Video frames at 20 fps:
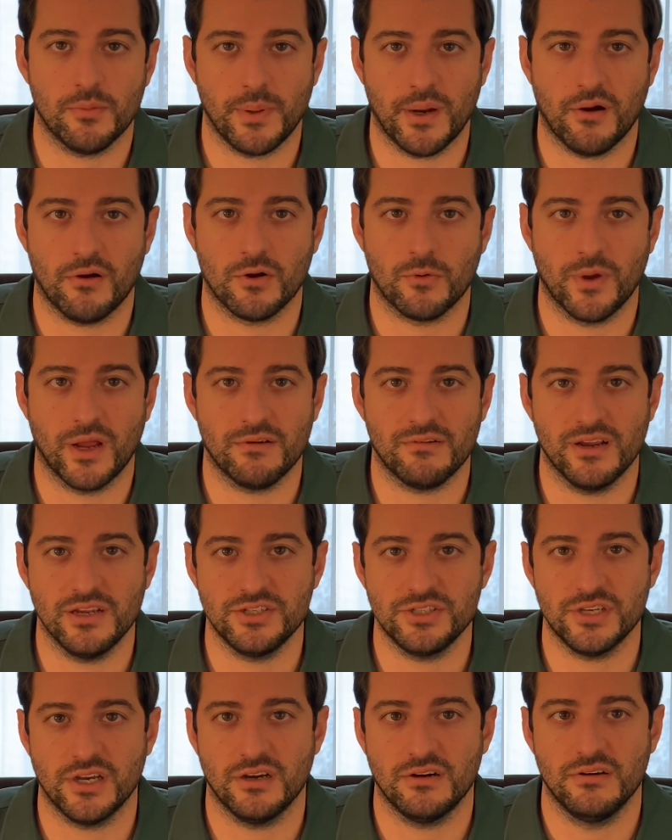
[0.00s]
power to weight
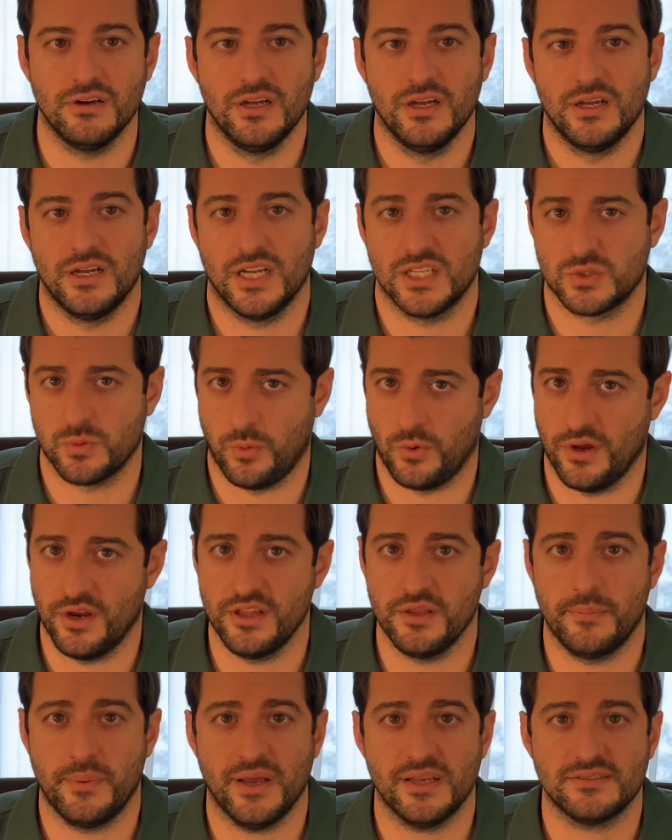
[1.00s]
ratio, it's one of
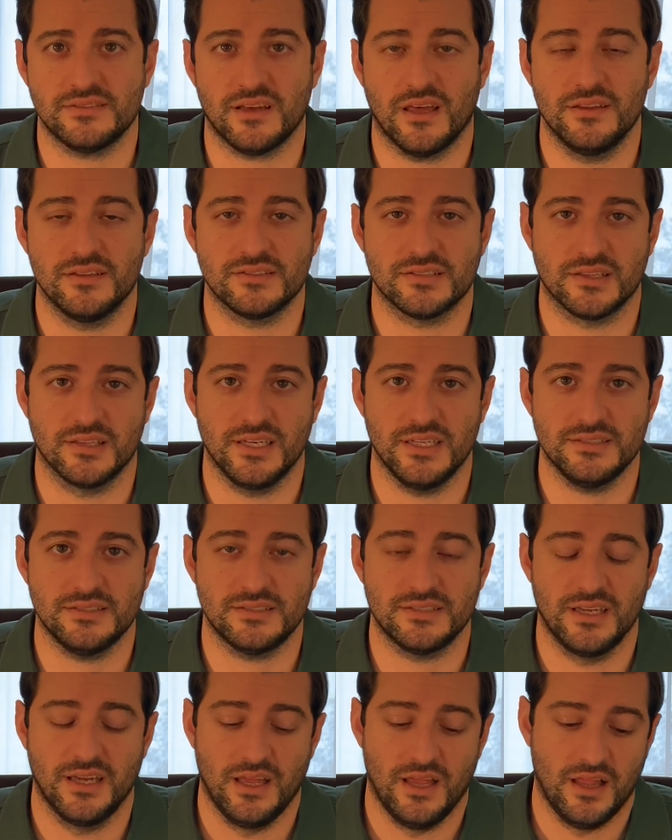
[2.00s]
the best on this
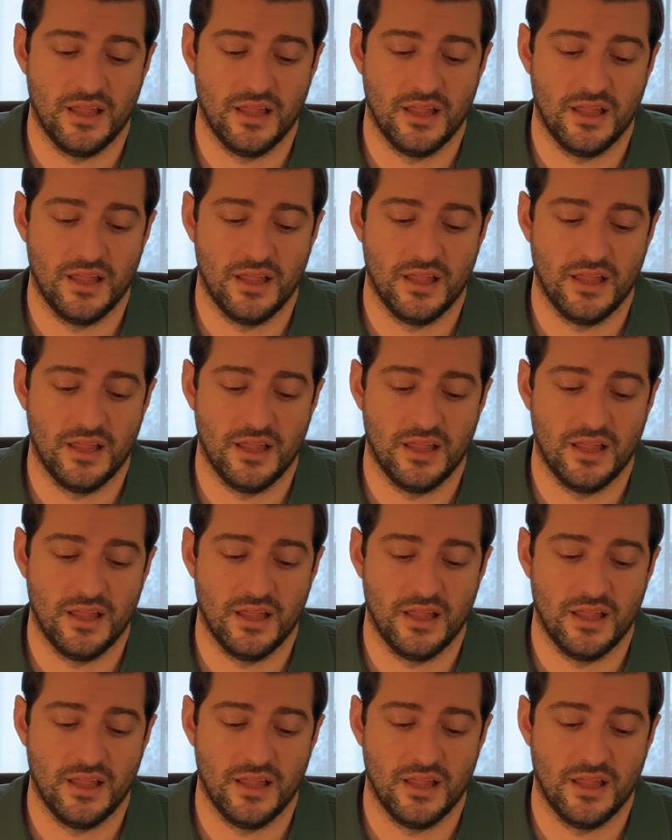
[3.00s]
list.